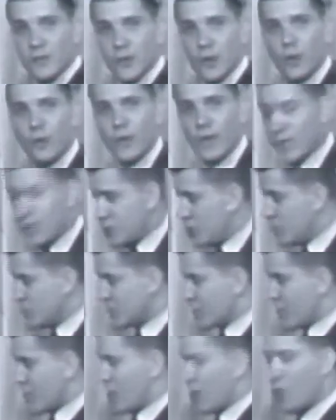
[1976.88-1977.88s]
So let's
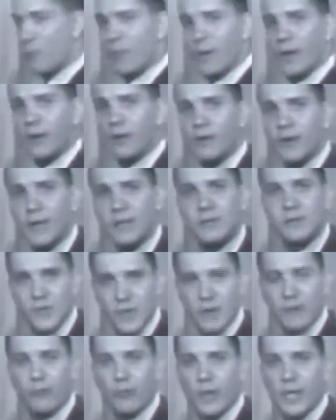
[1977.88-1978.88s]
use our ohm meter and
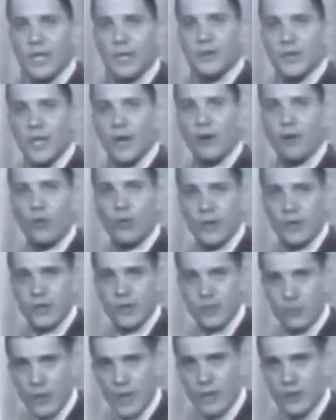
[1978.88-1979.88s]
see if we can tell
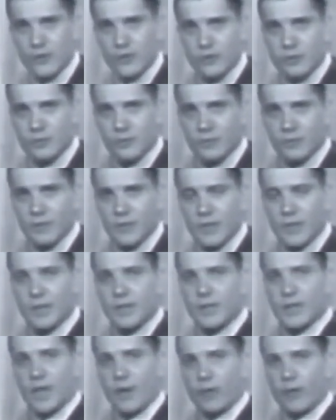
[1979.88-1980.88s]
which is which.
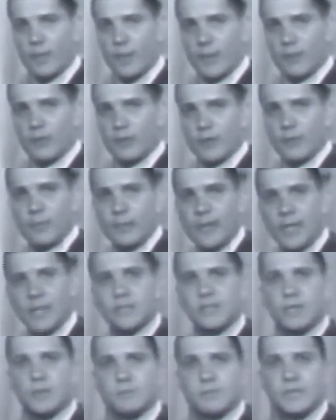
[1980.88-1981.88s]
Now remember, the
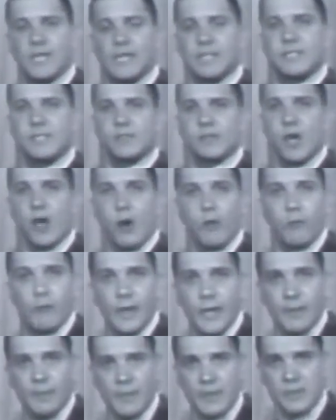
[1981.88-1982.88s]
PSM-6 has
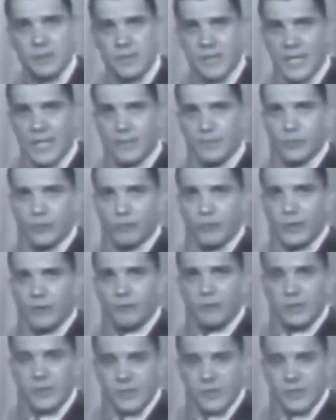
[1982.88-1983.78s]
already been set up to read